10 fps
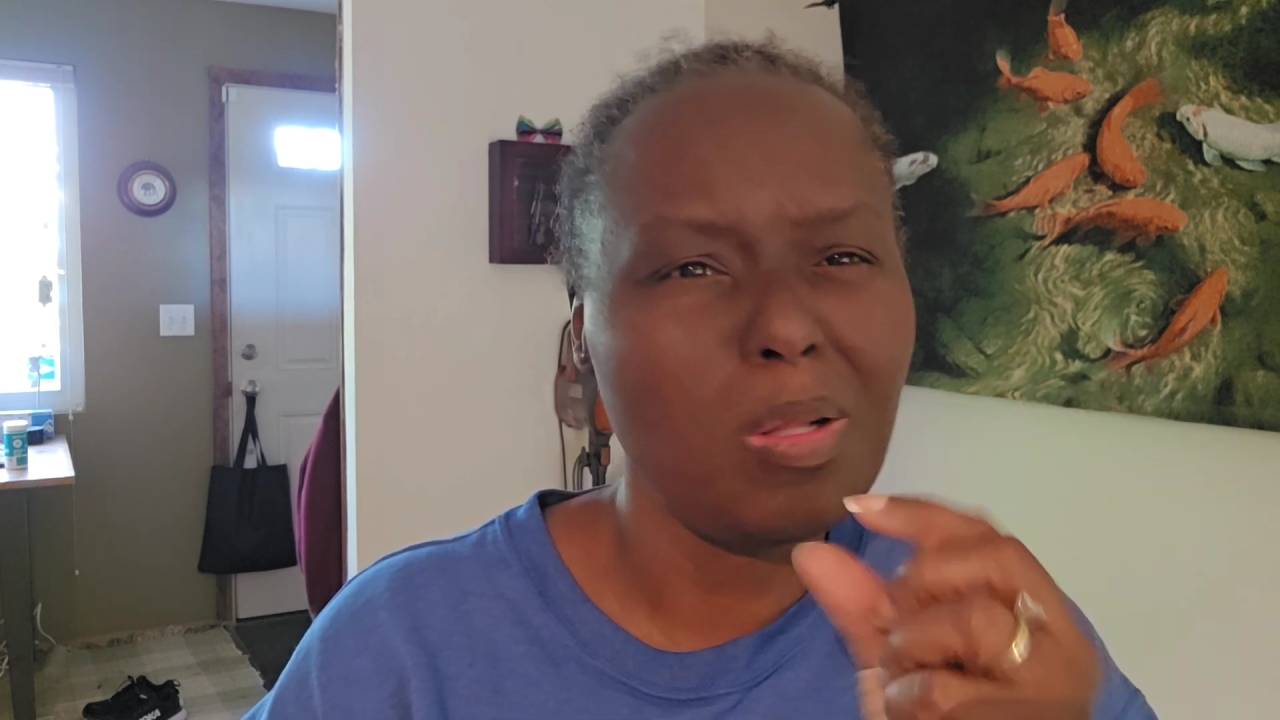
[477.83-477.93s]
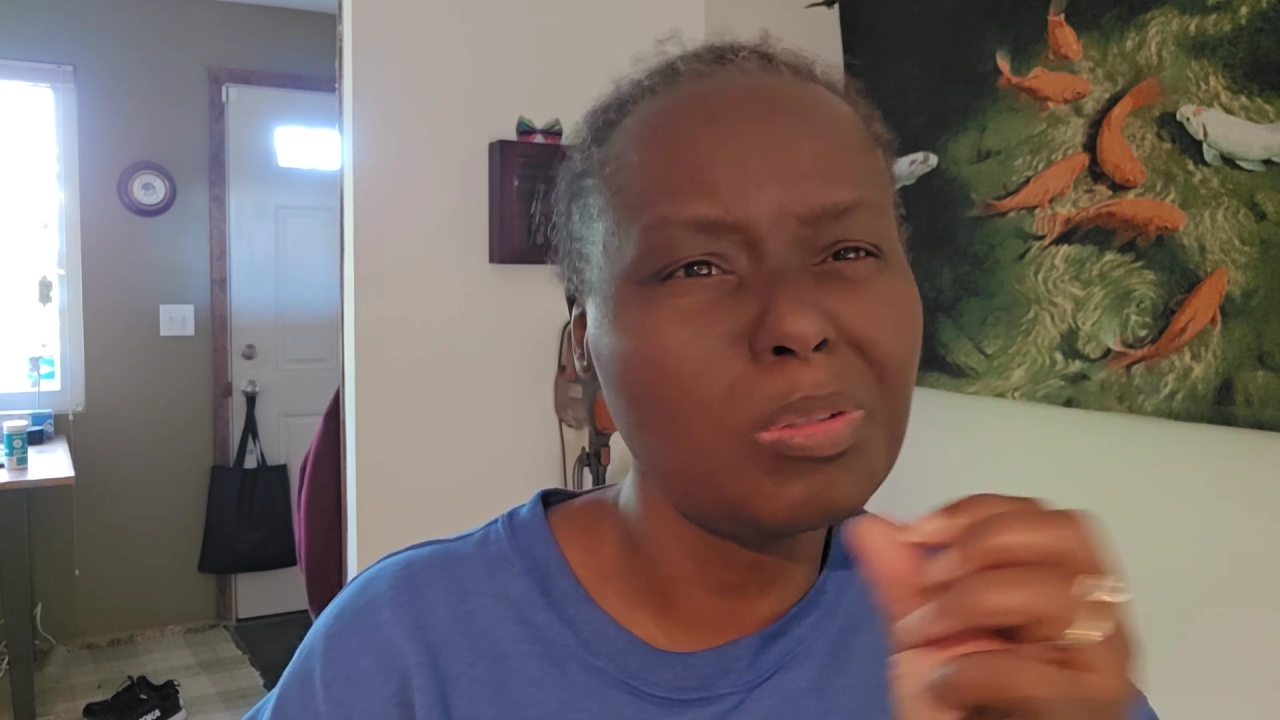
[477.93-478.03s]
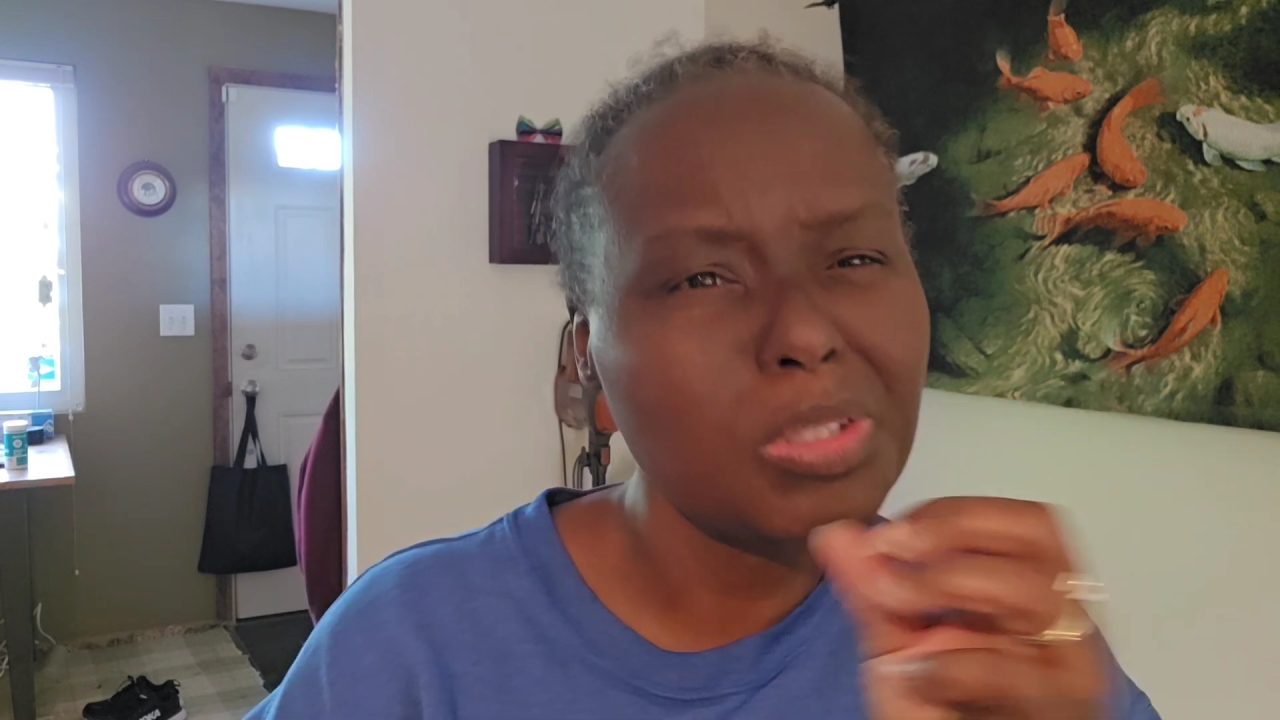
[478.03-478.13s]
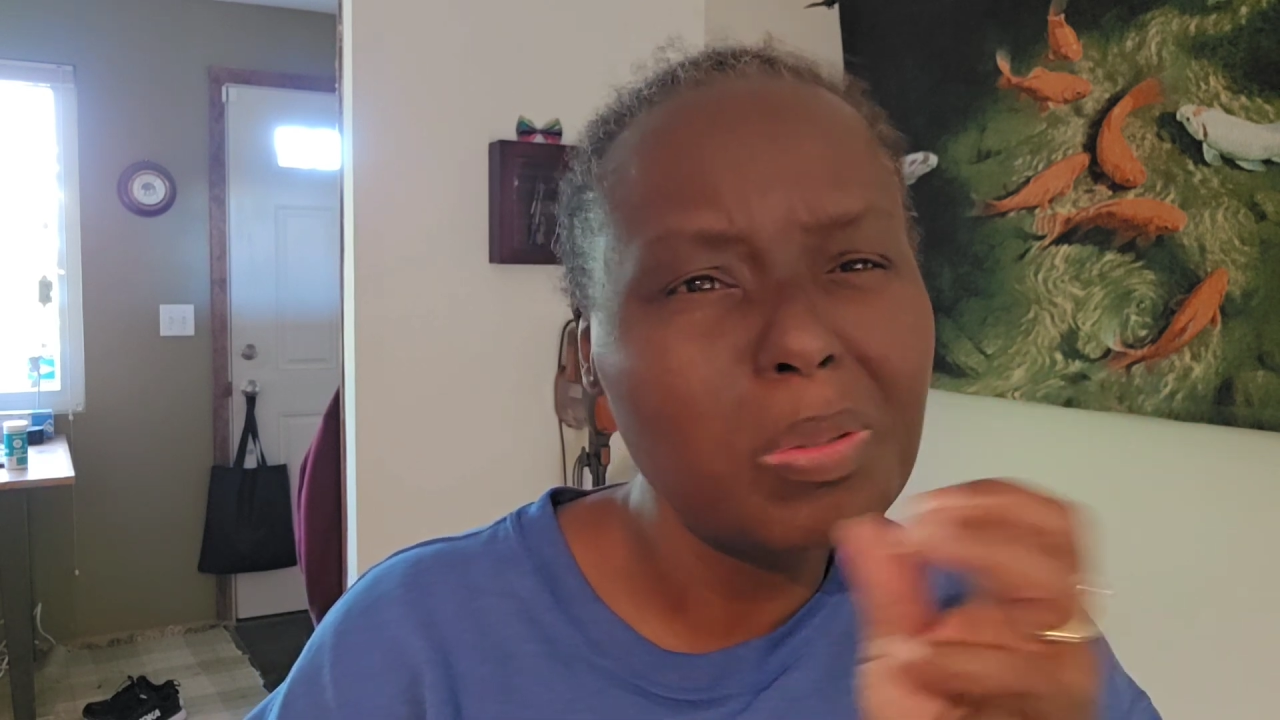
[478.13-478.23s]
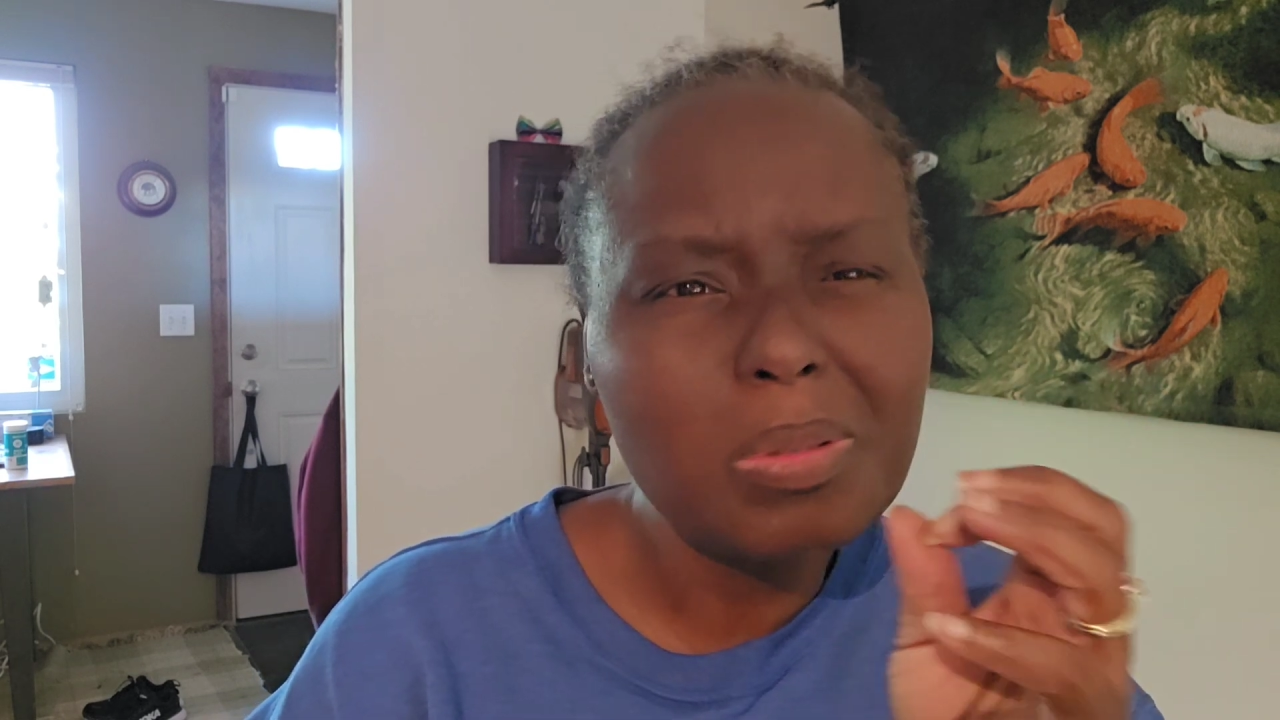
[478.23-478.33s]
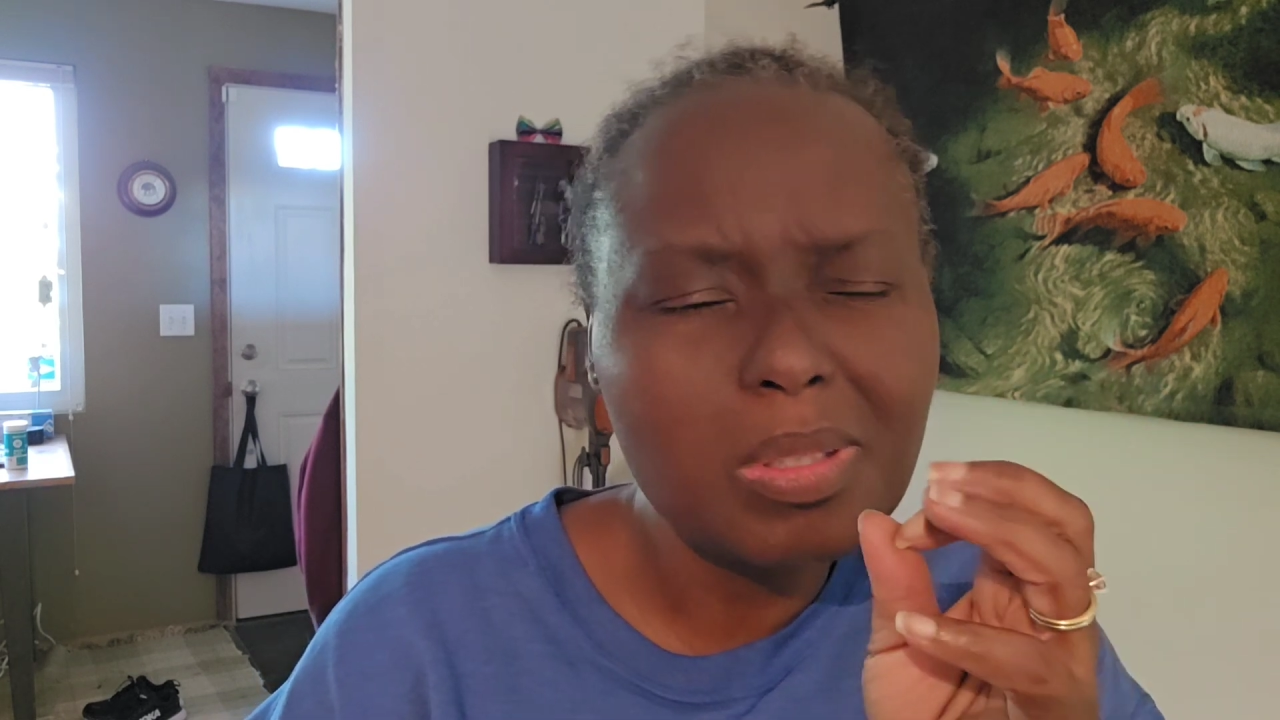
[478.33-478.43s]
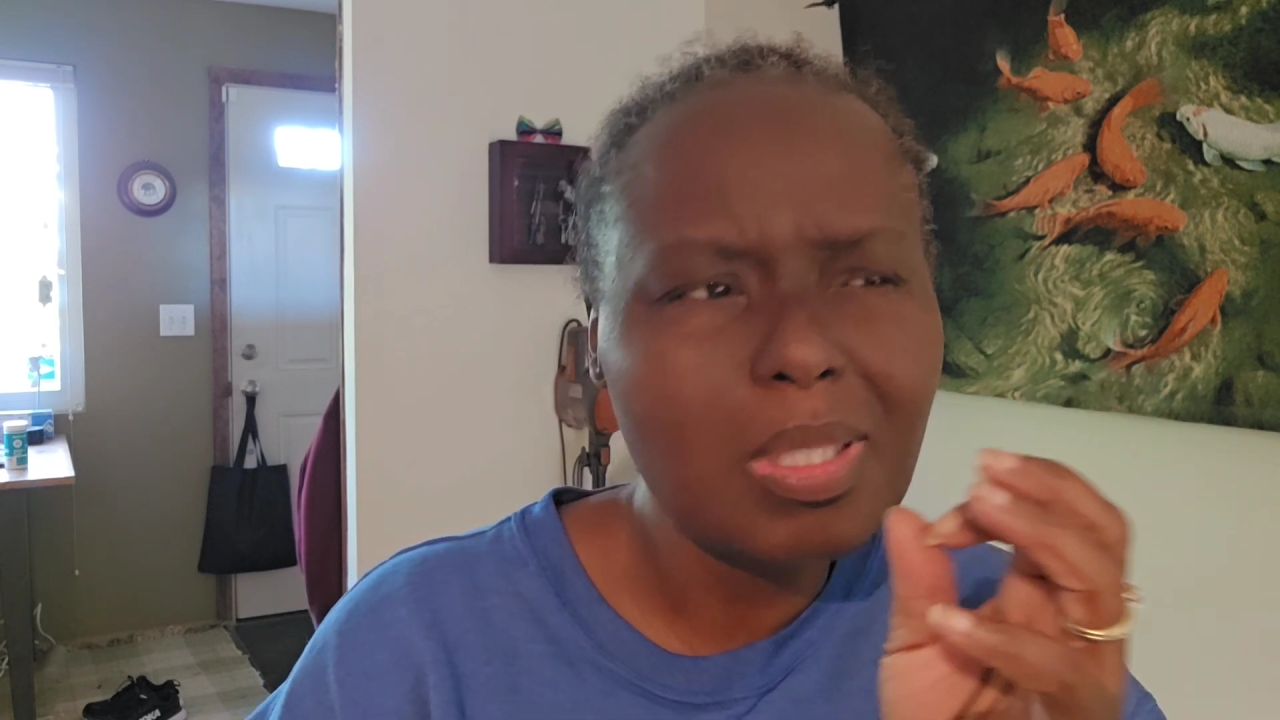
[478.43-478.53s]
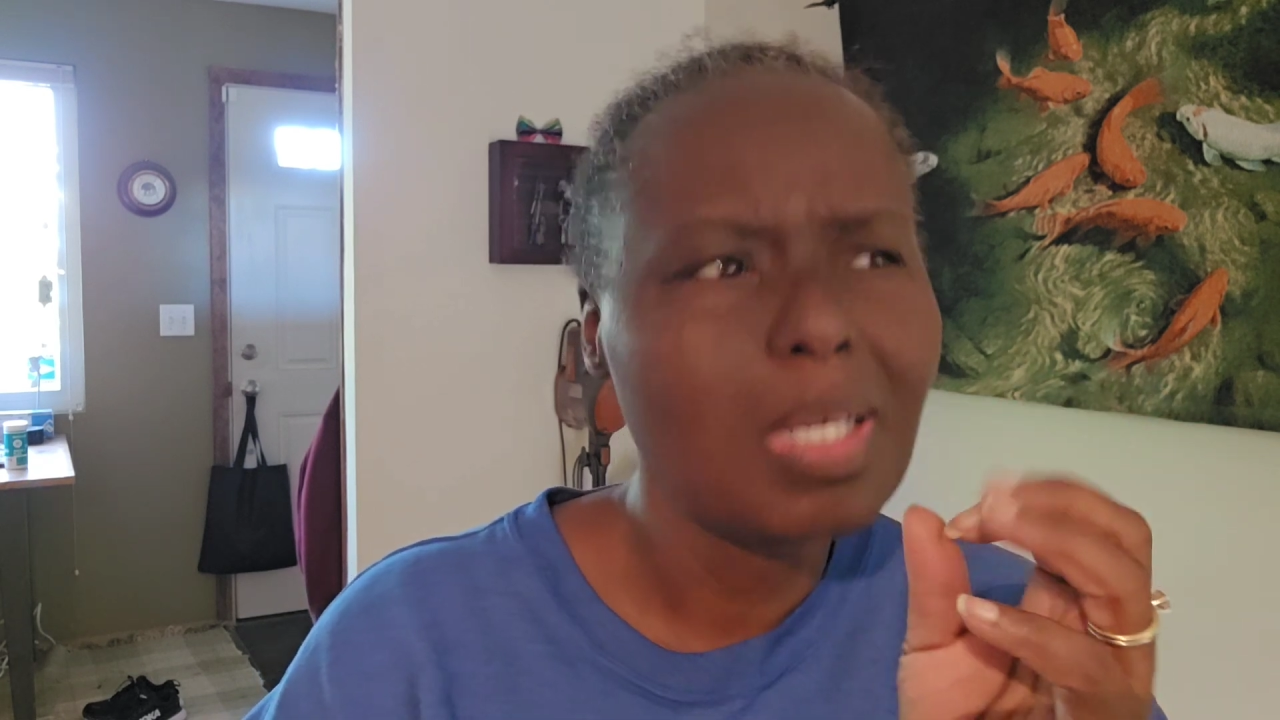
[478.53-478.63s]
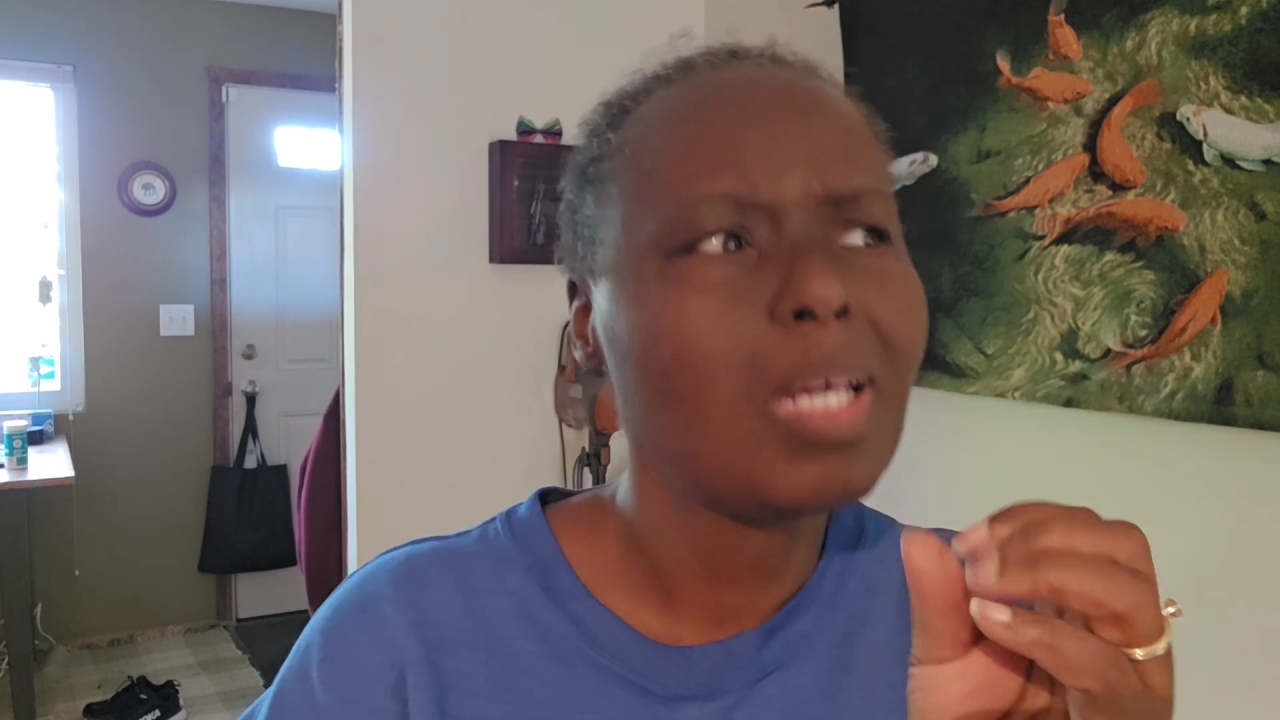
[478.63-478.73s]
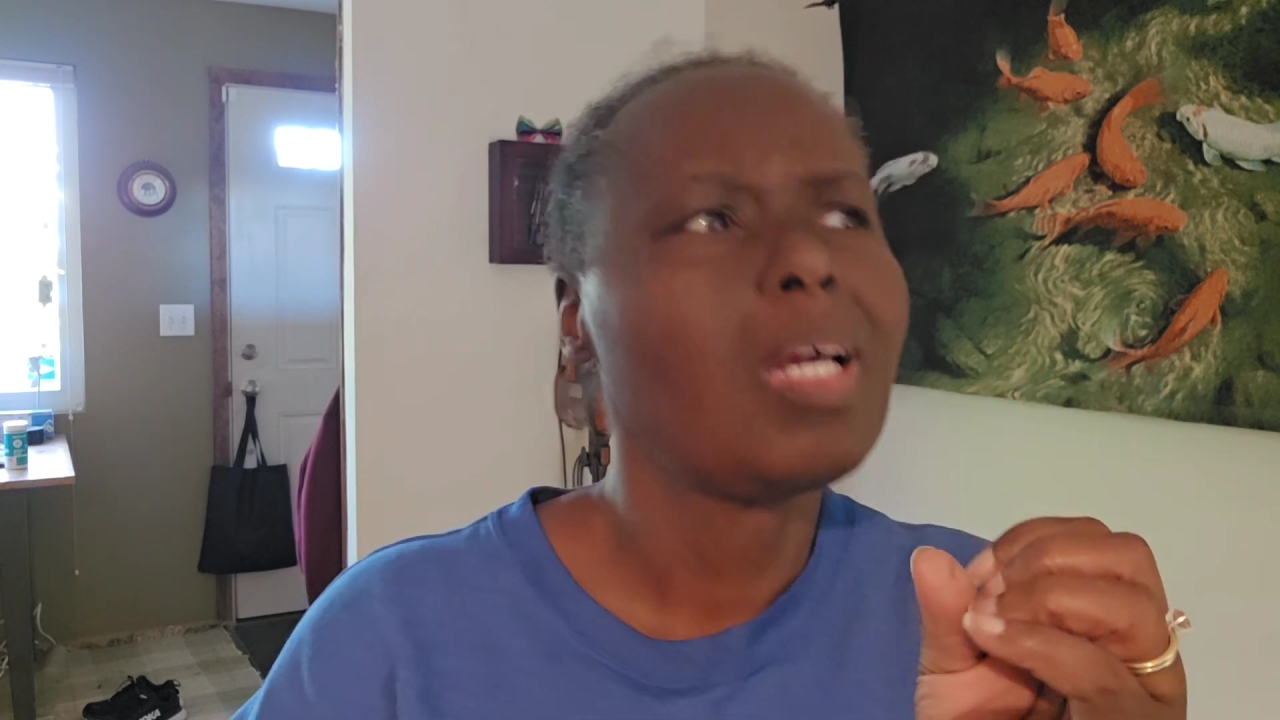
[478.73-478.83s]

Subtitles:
ulcers